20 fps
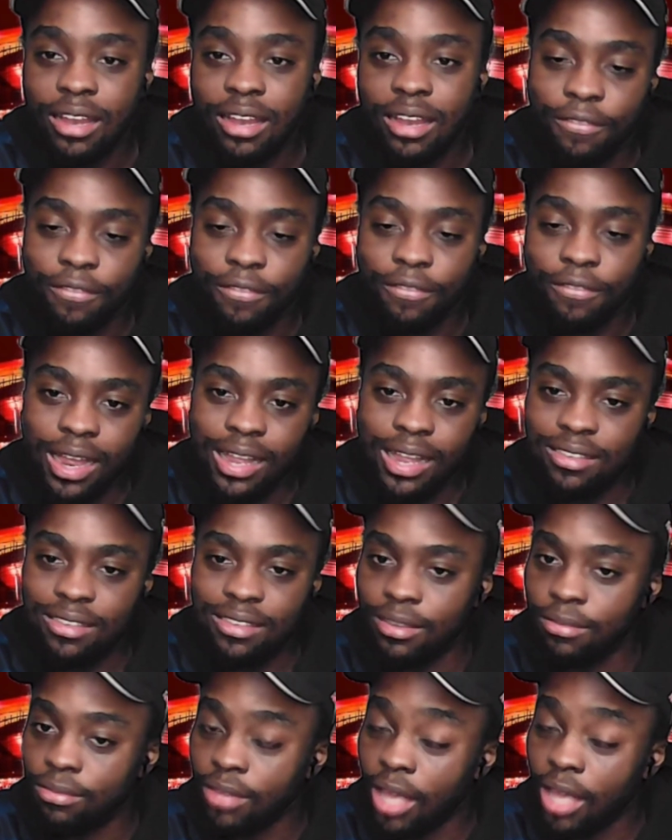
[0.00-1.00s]

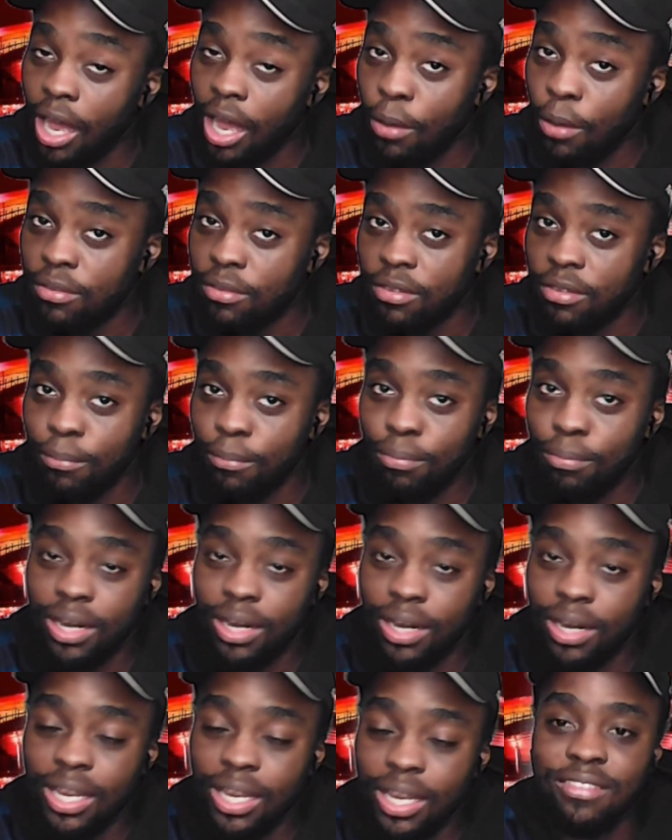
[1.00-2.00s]
Tavares out,
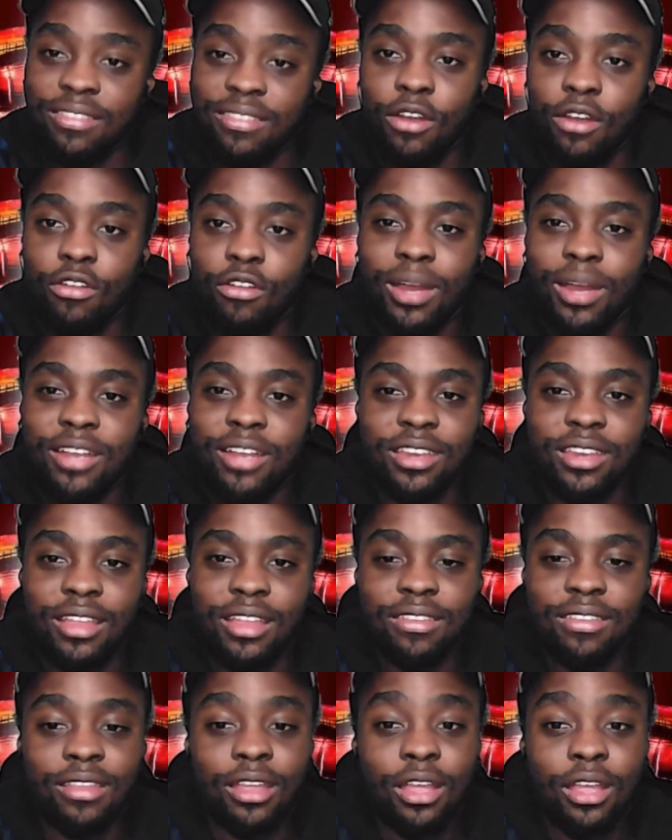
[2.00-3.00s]
bringing Lisandro
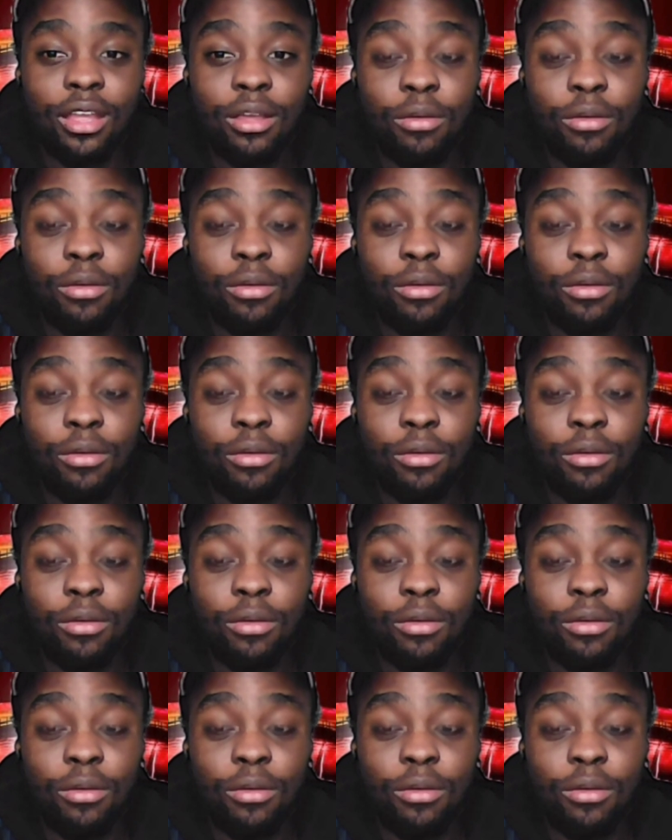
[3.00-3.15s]
Martinez.